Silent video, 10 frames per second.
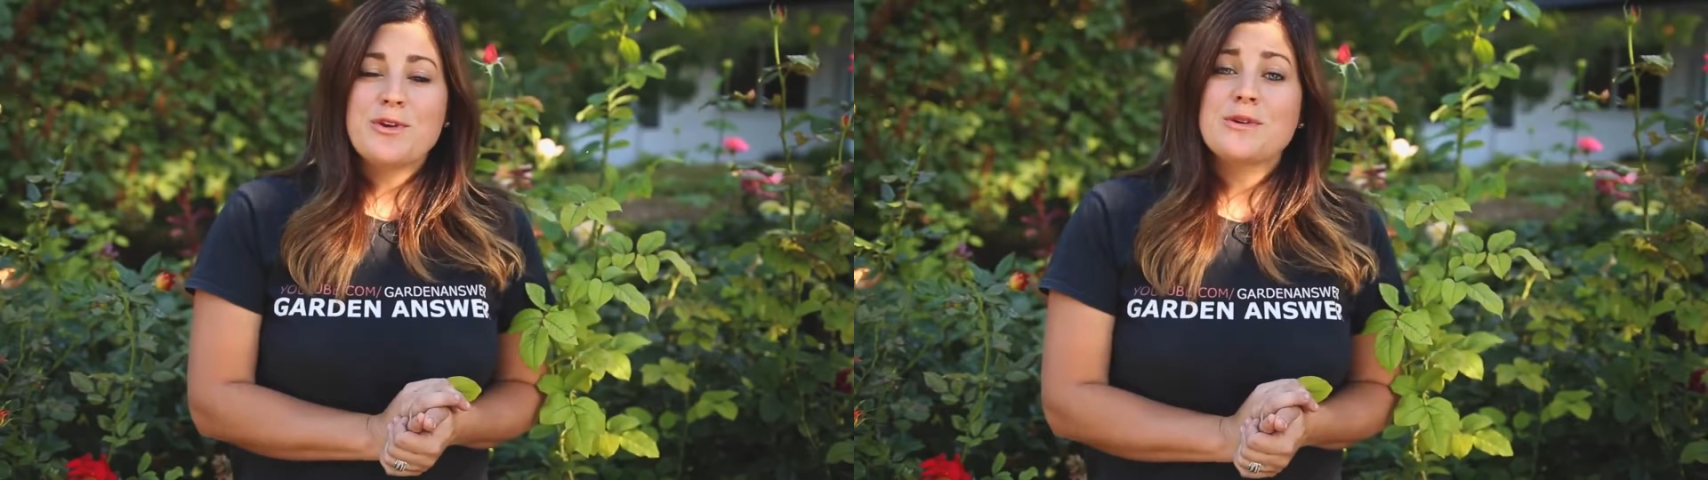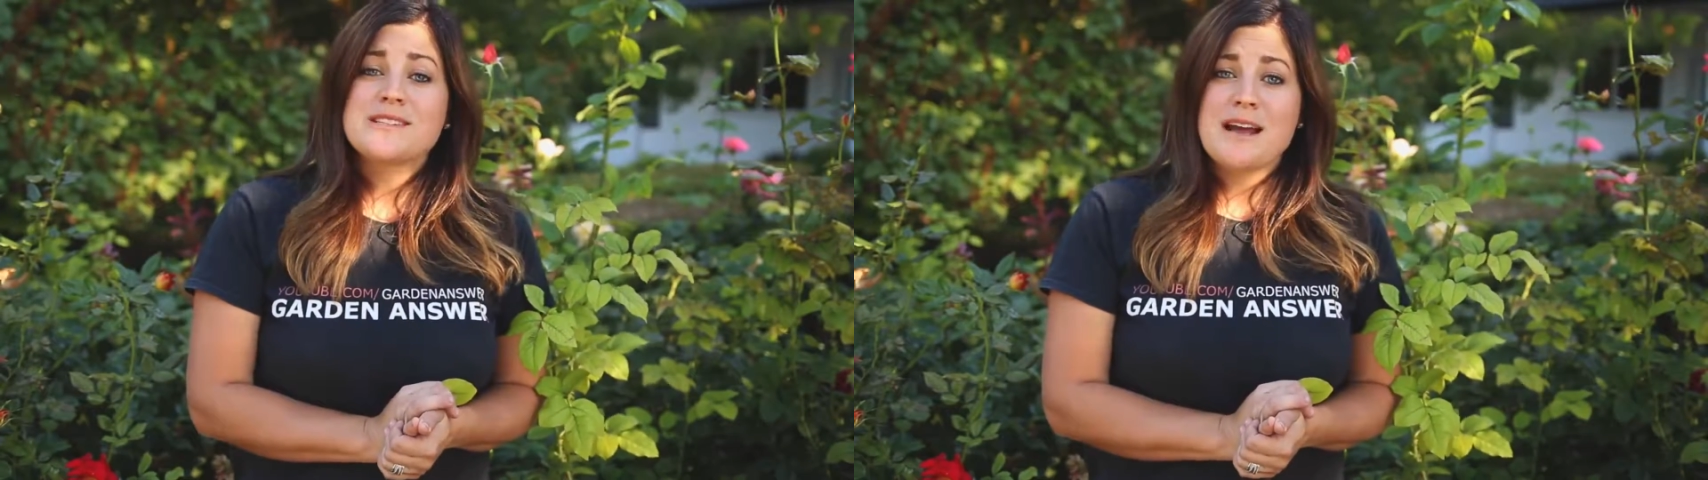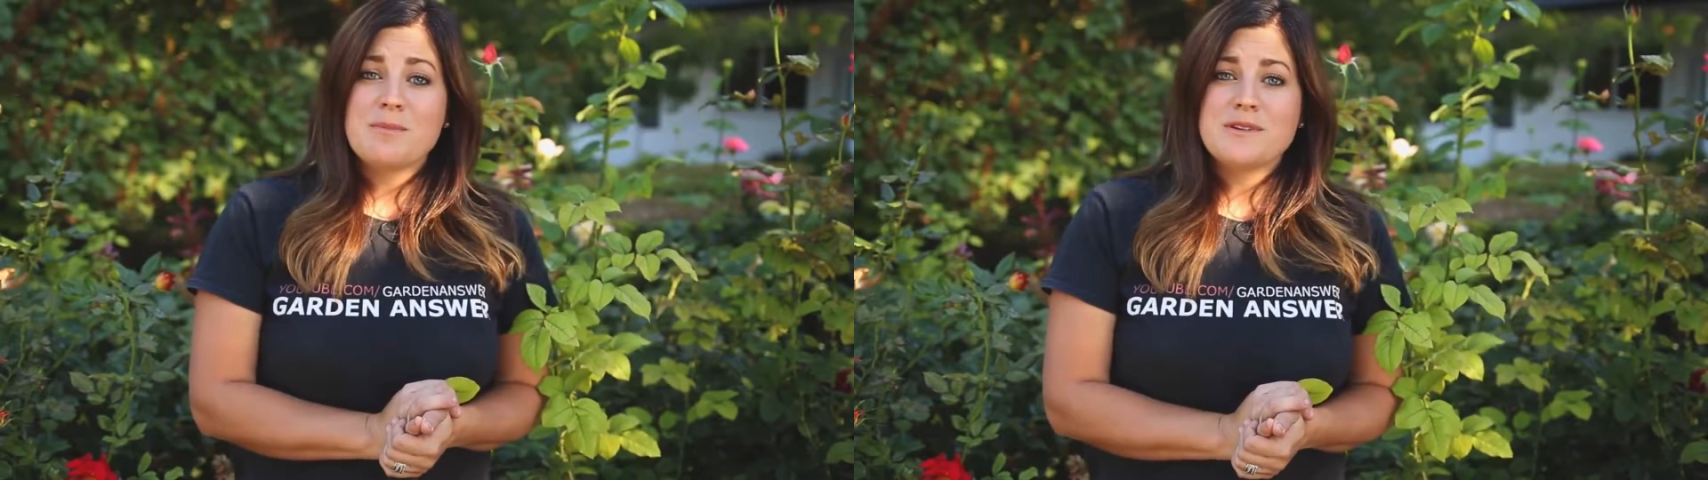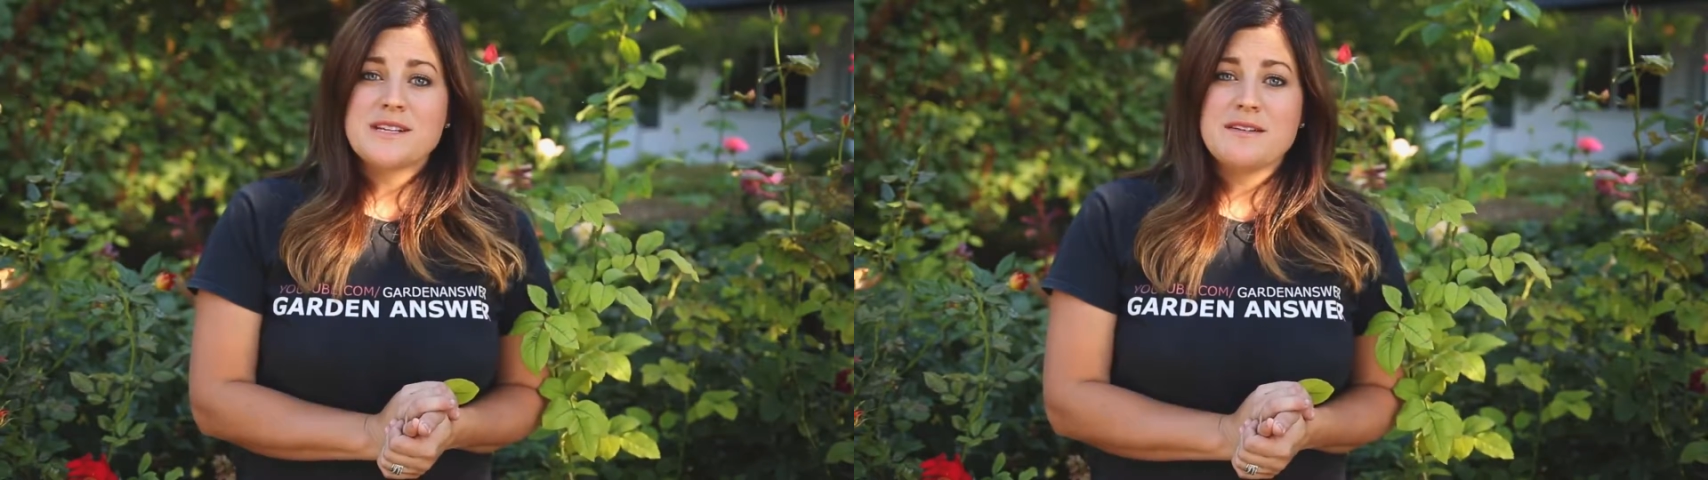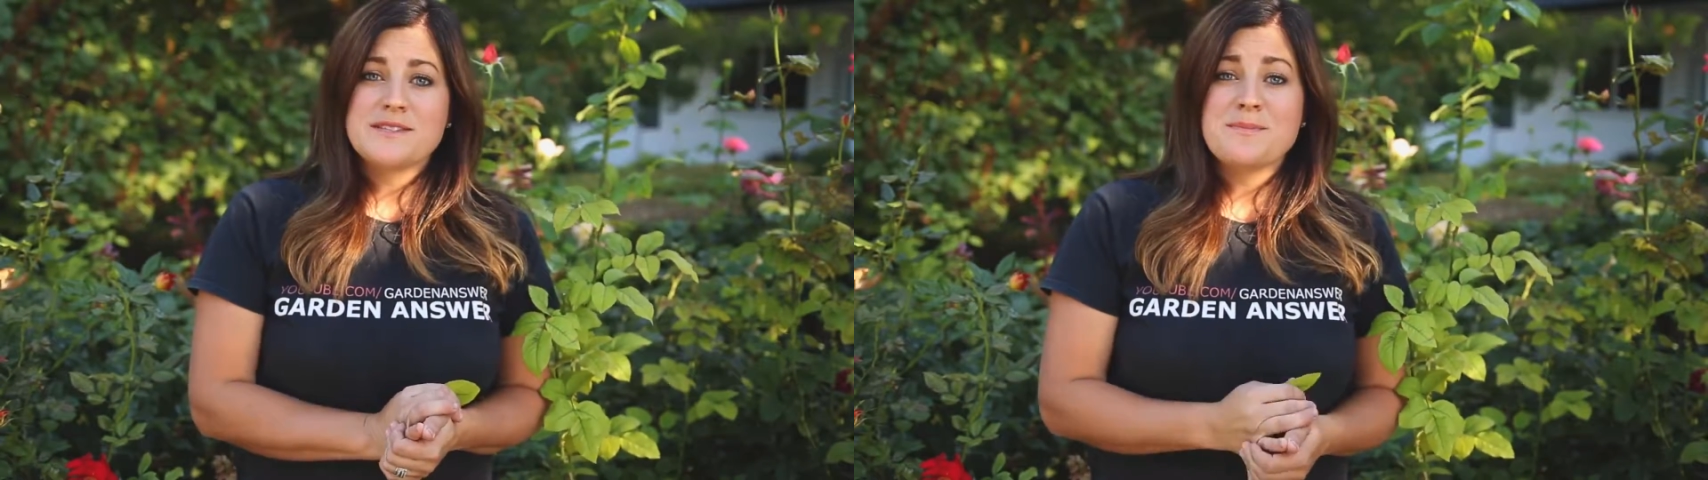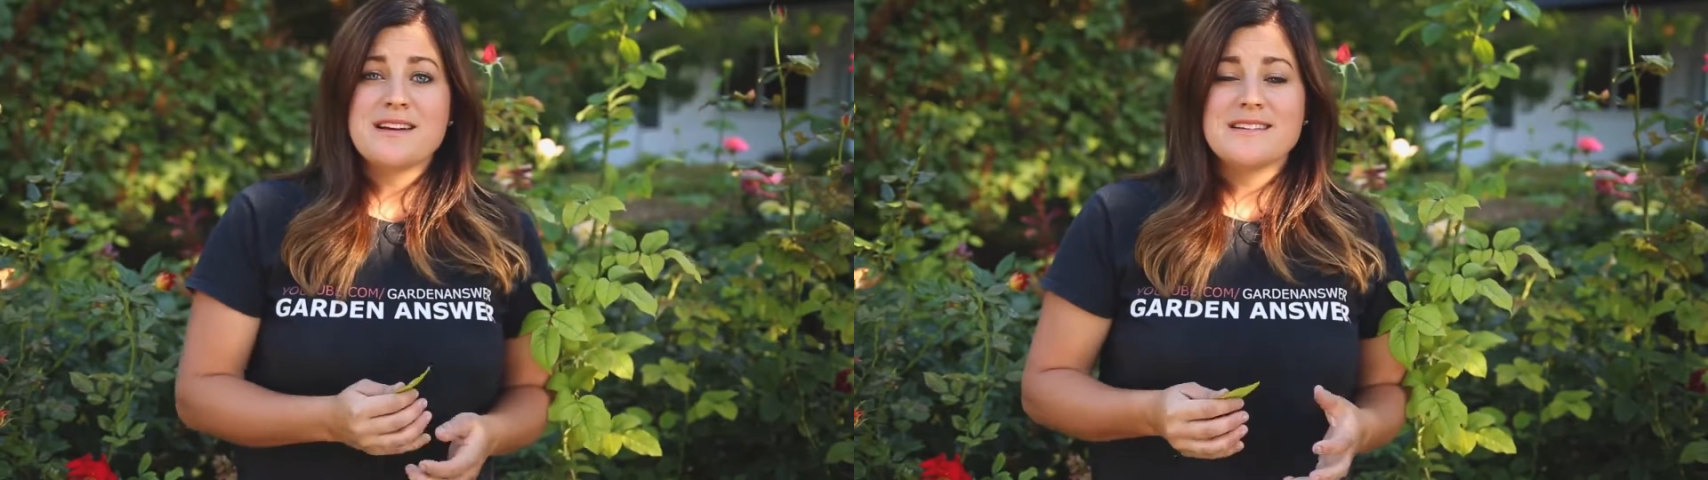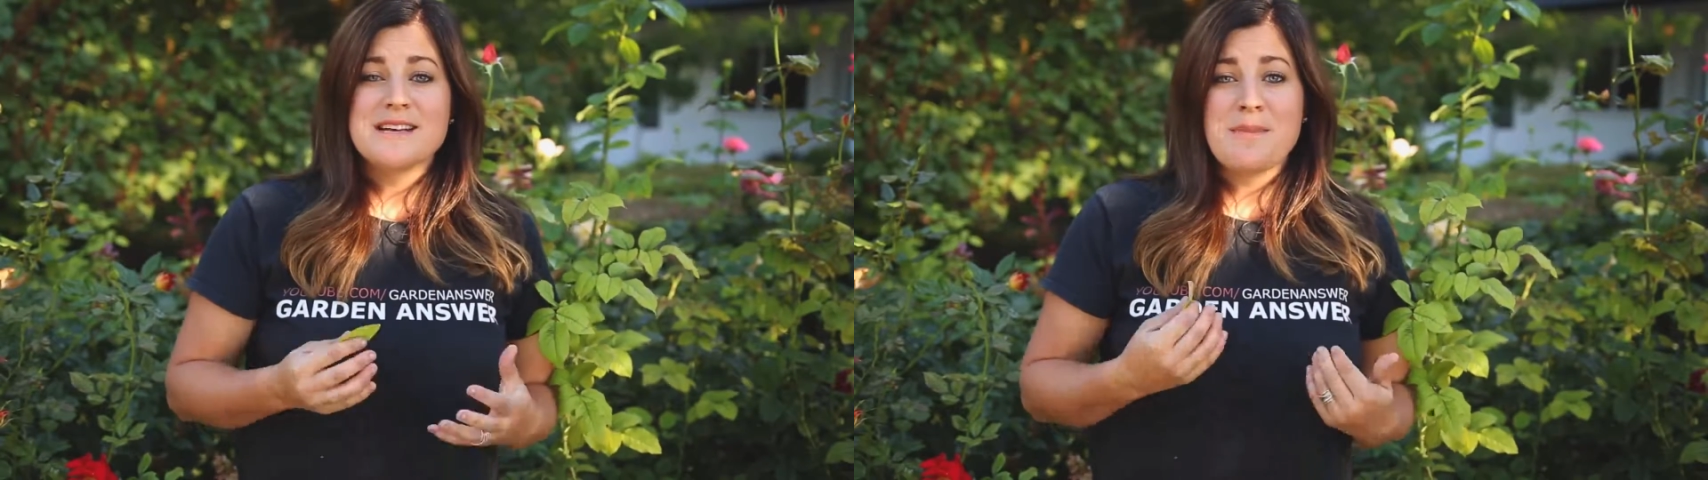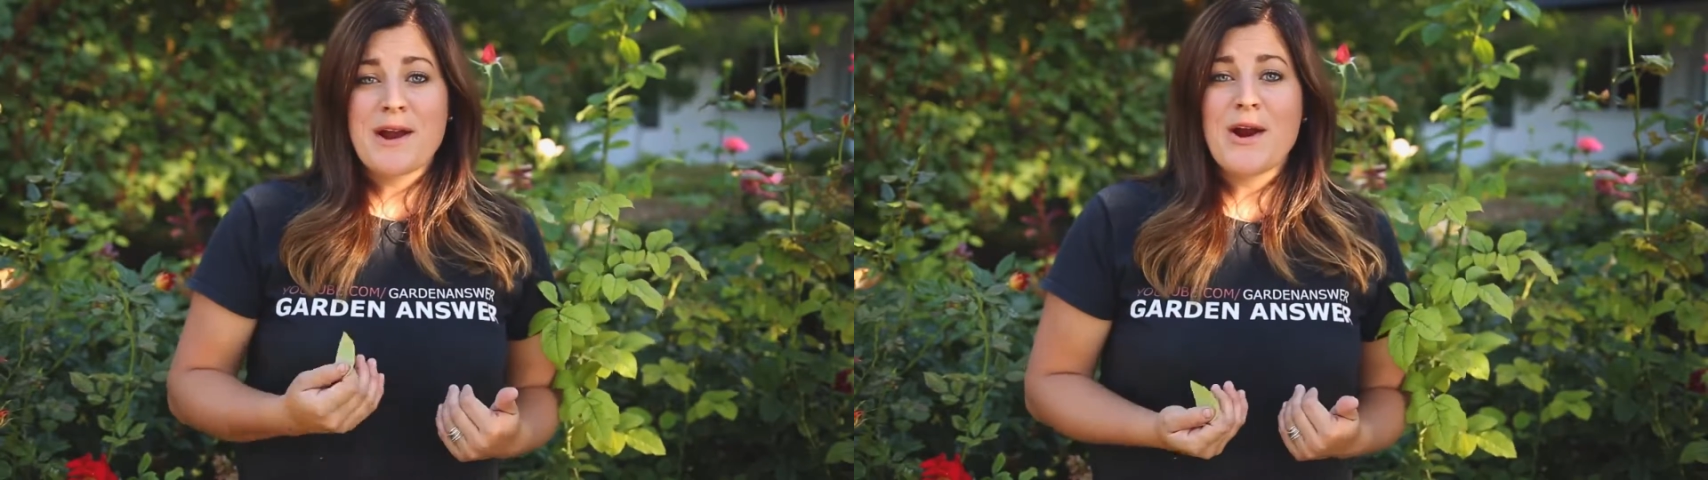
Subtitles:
few examples of some things in my